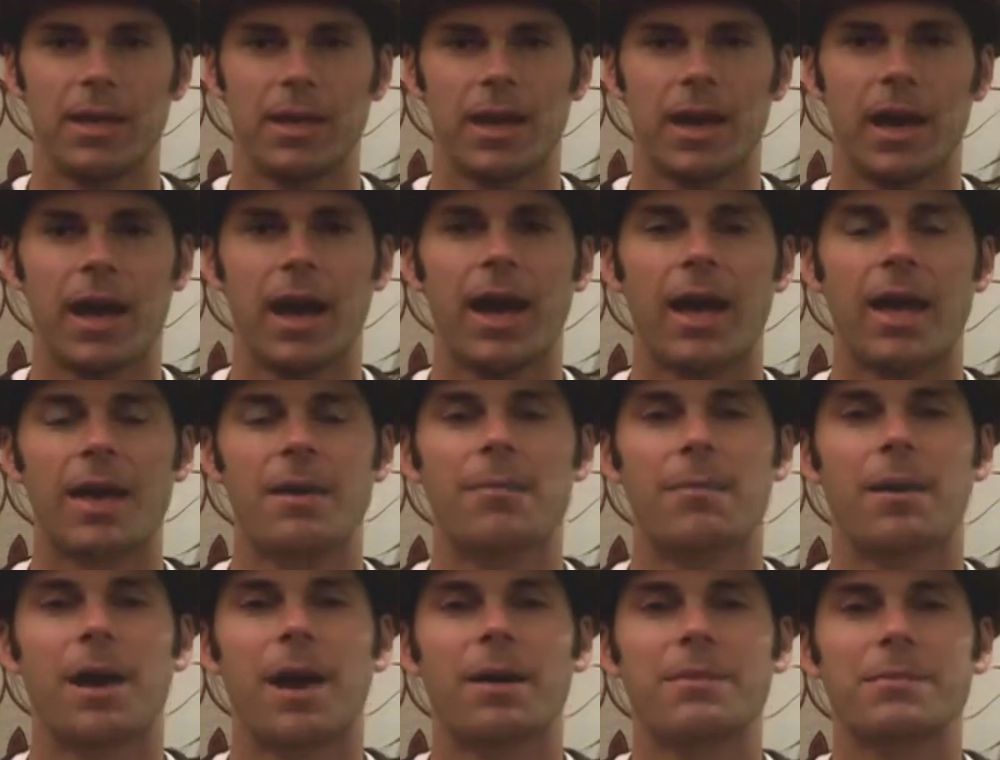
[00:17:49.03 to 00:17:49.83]

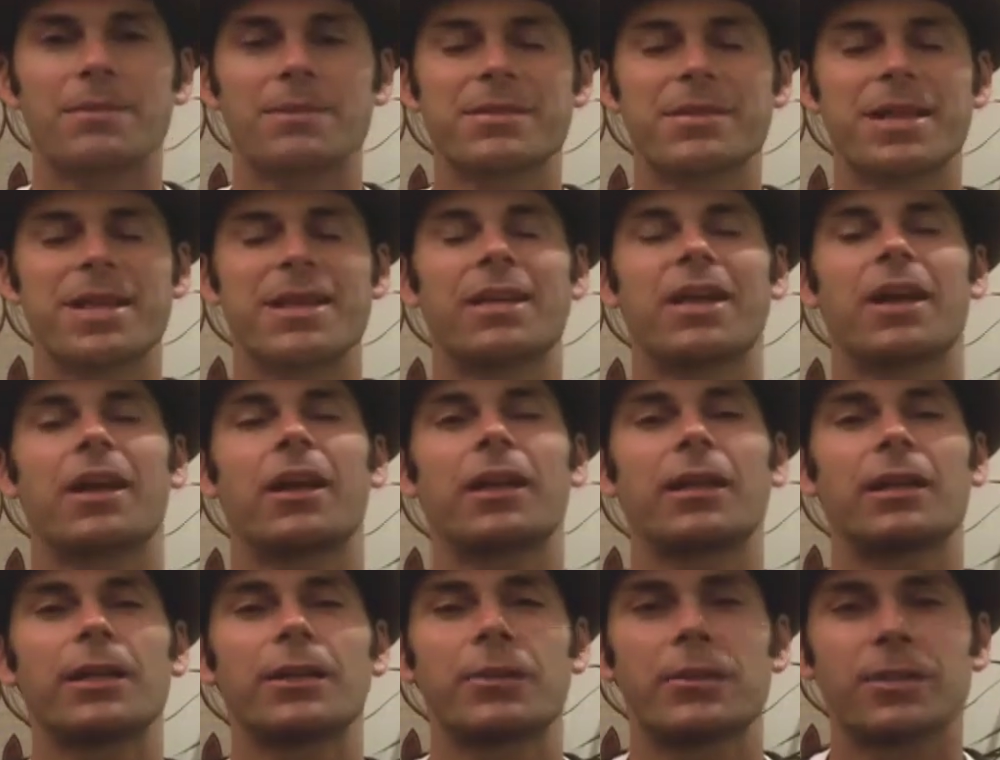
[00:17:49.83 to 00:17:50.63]
I'm setting a
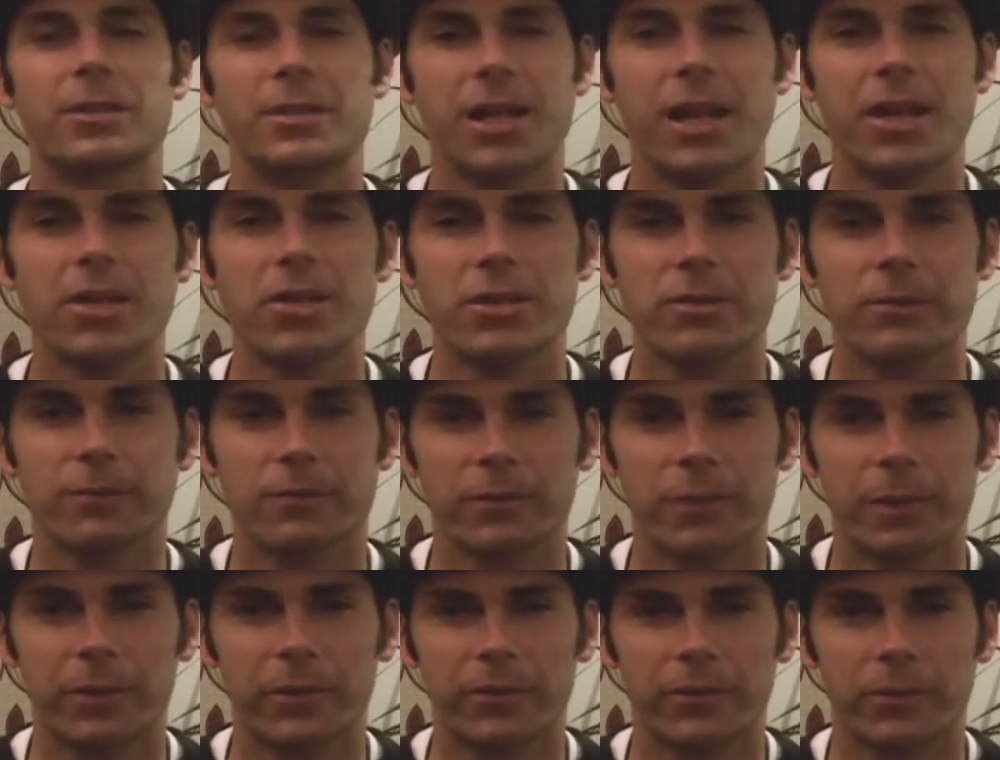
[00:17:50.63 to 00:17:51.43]
clear intention for
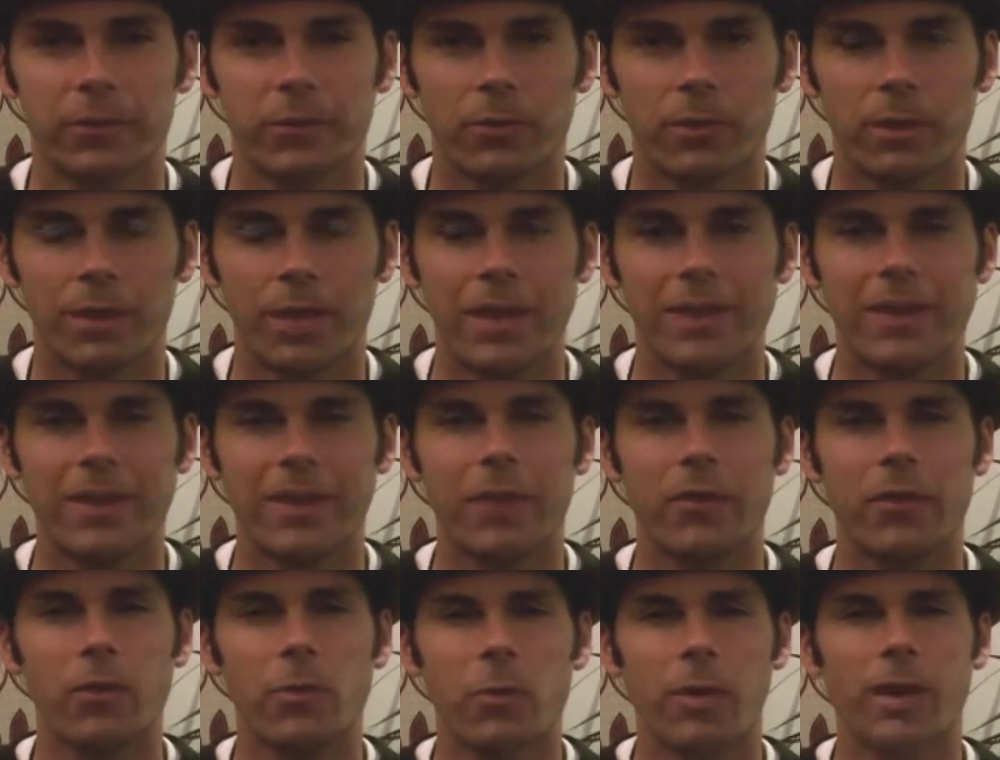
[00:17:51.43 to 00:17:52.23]
my story. And the
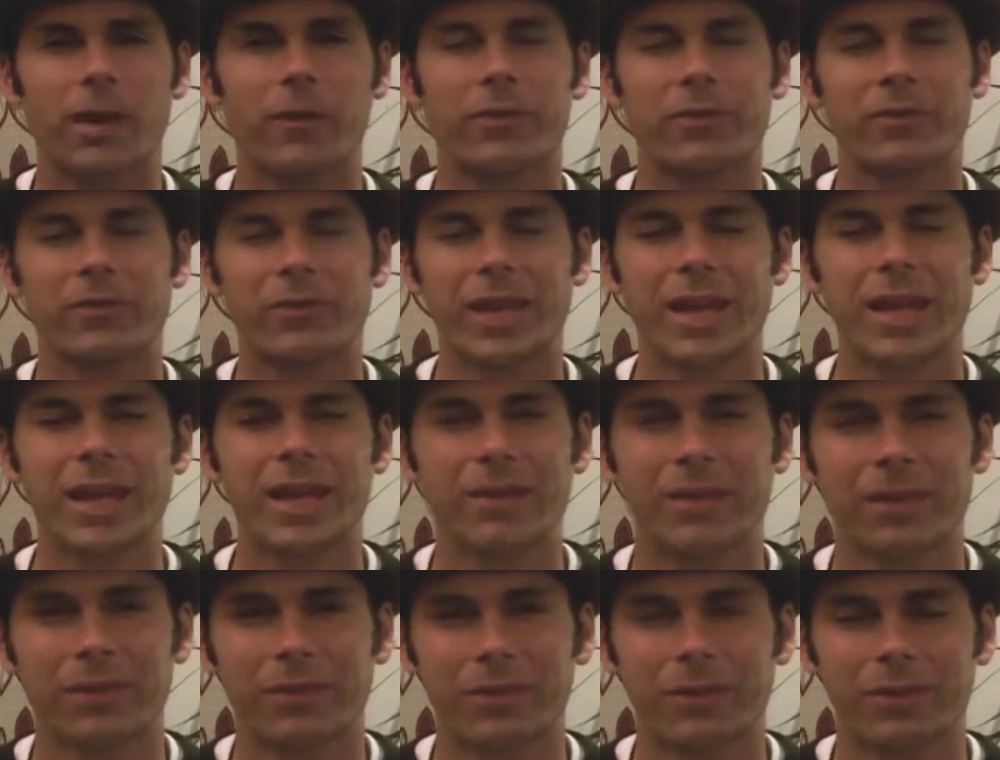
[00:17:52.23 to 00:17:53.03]
other way of saying
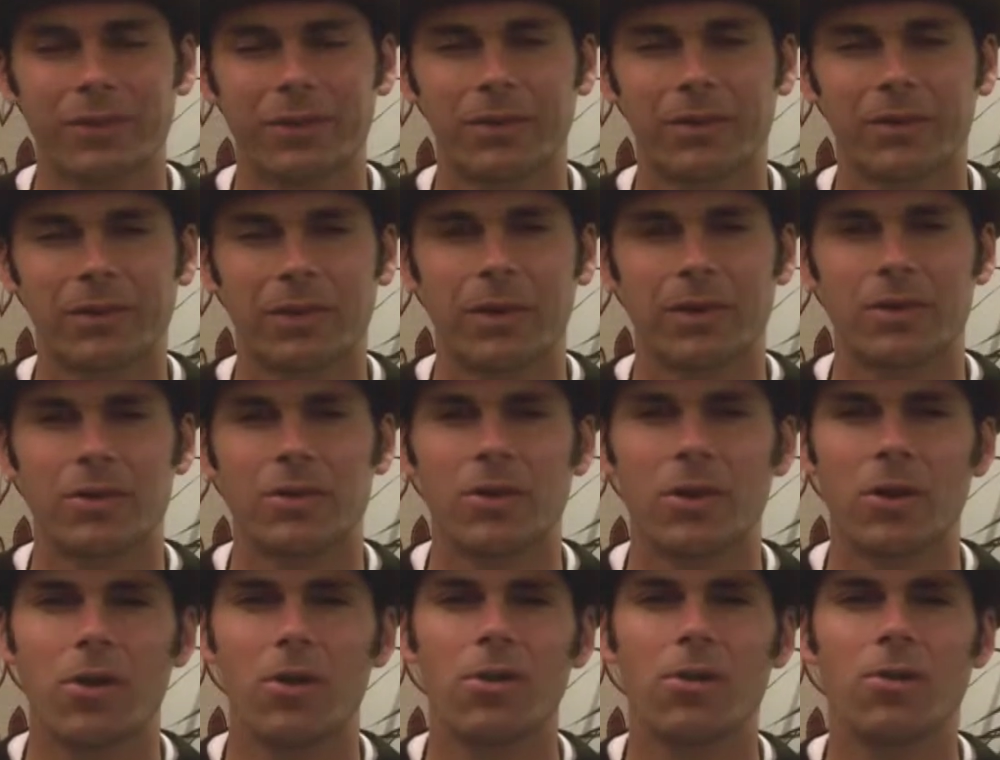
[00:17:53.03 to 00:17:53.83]
this is
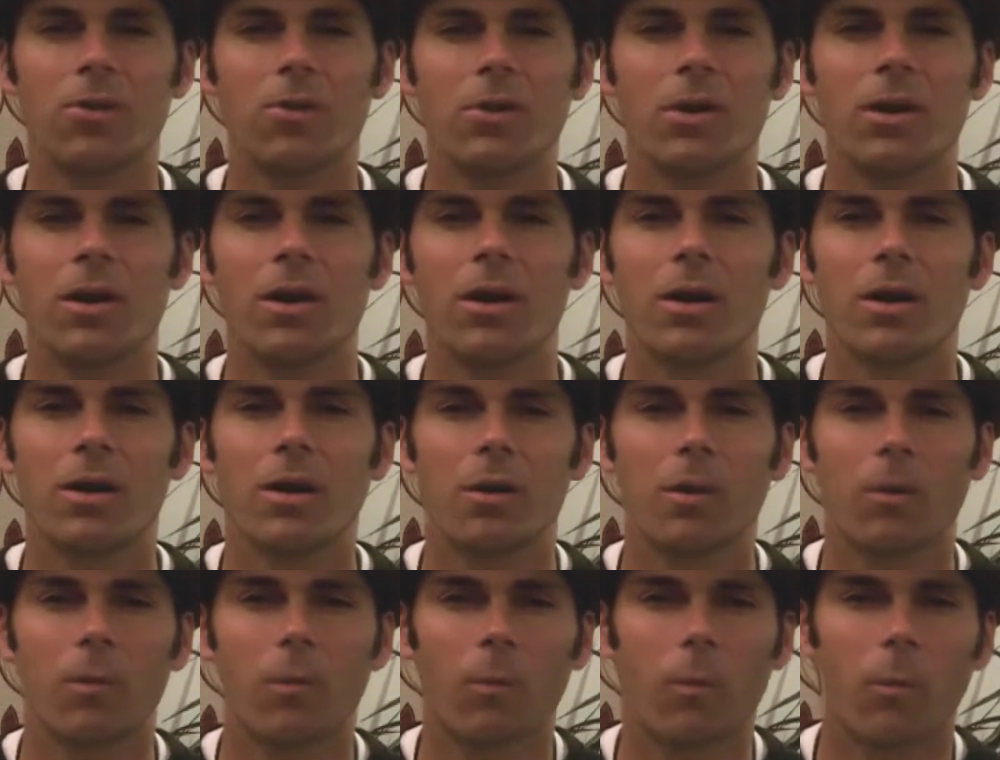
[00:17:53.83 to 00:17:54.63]
know
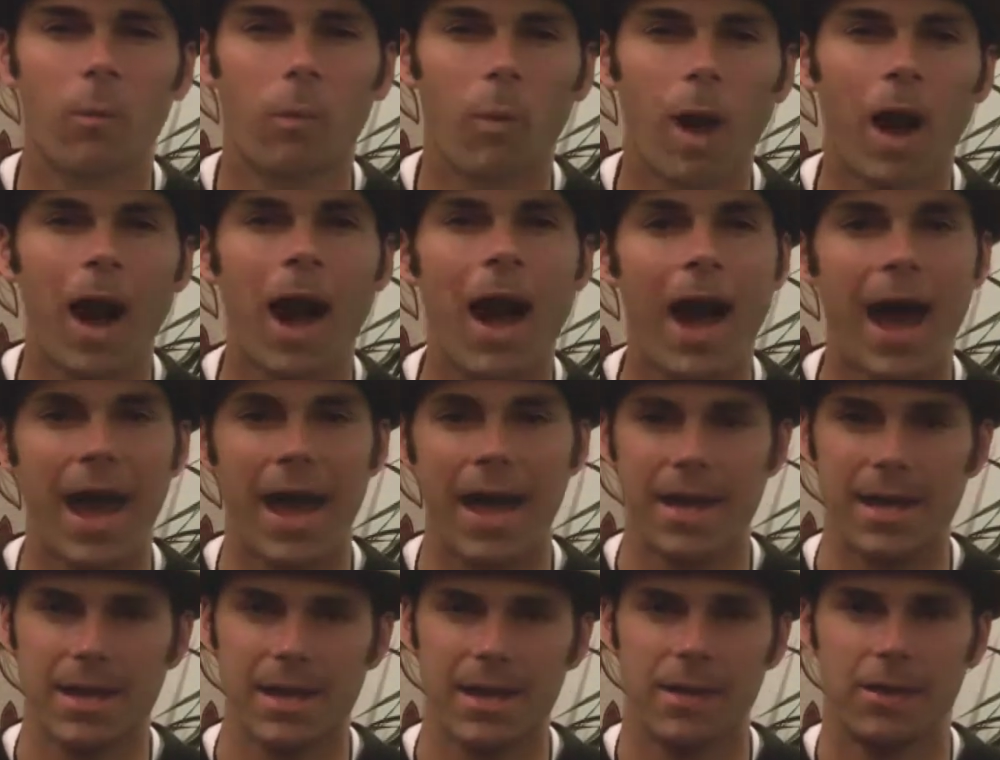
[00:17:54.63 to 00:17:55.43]
why
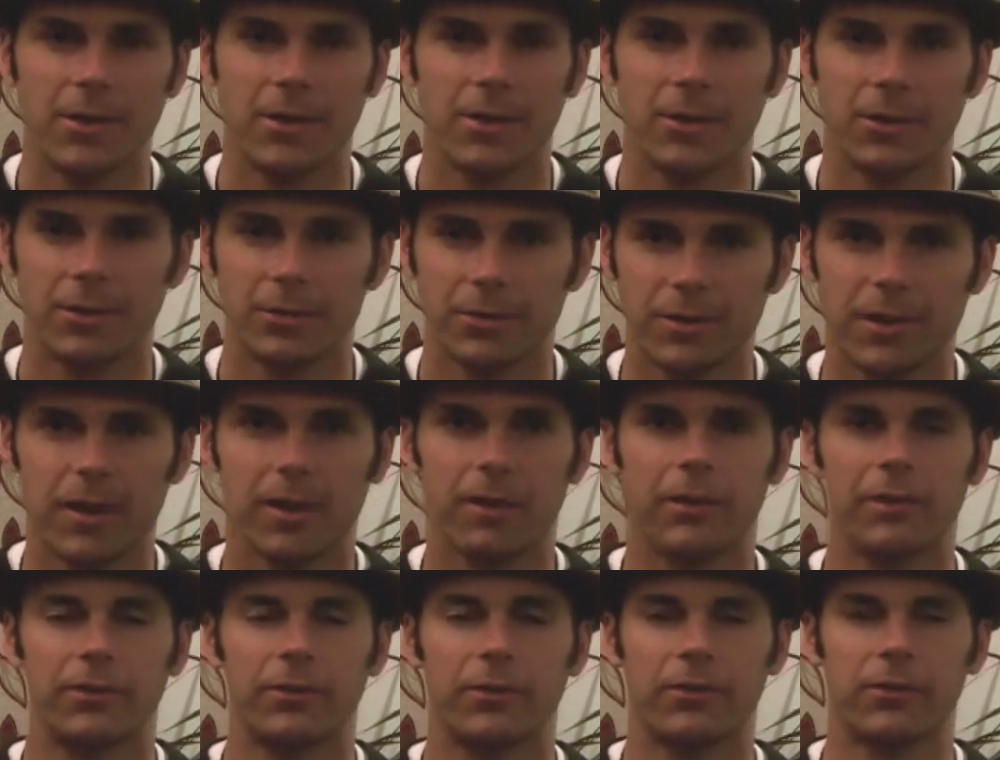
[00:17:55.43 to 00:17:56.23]
you're
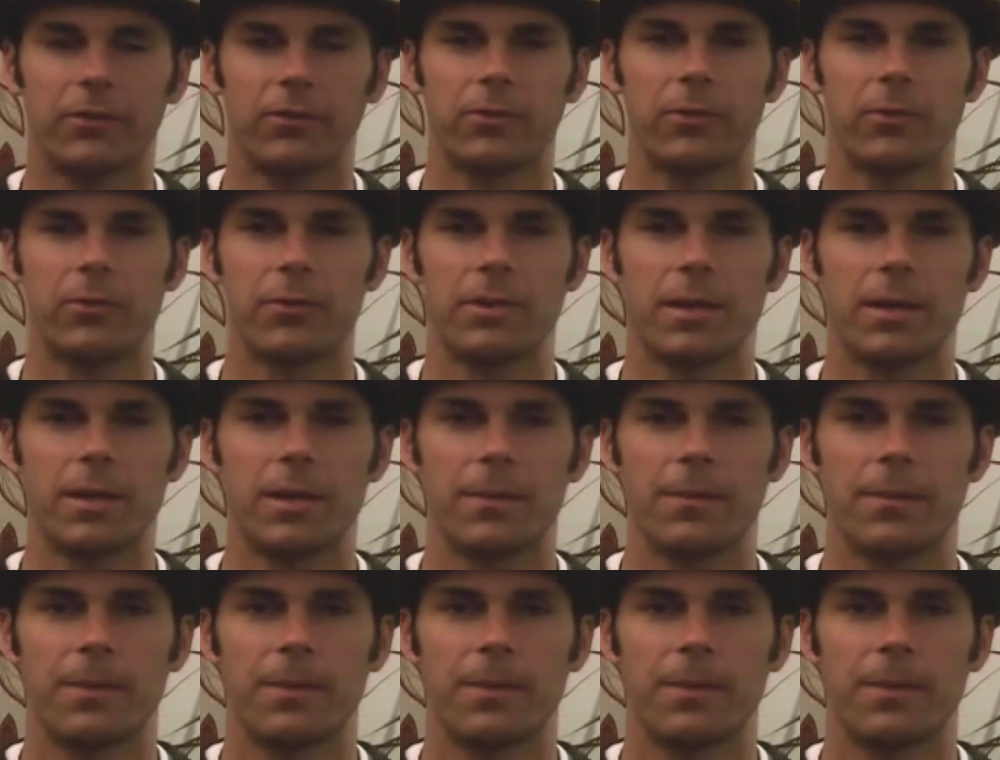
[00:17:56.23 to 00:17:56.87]
telling the story.